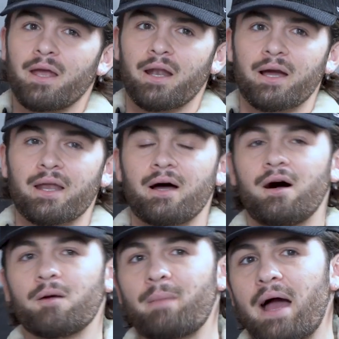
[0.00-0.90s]
And I kind of
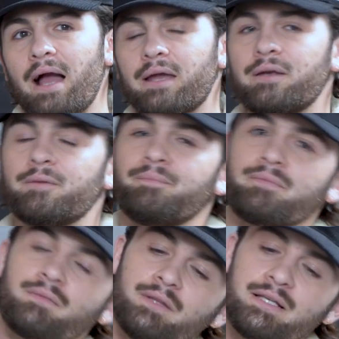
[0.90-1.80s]
hung back and
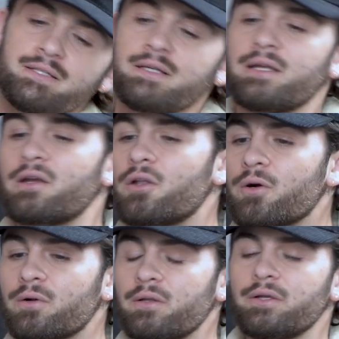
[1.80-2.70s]
listened and
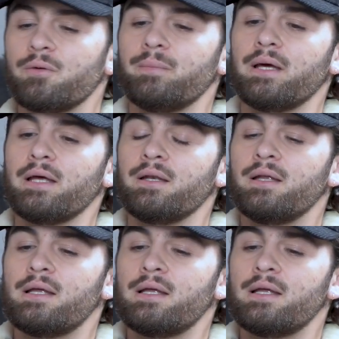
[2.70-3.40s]
learned a little bit.